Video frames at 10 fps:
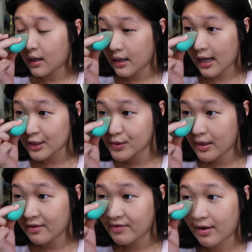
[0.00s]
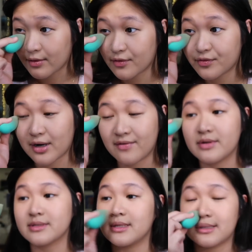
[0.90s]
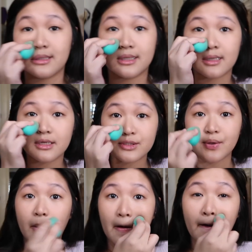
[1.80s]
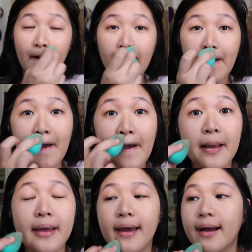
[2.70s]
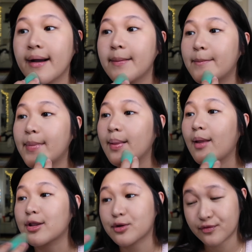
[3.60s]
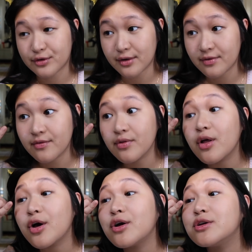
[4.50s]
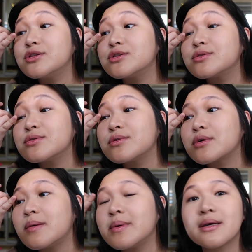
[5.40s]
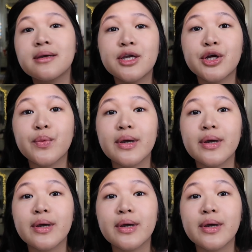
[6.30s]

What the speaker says: I actually have a lot of travels this year, so yeah, a lot of travel vlogs coming your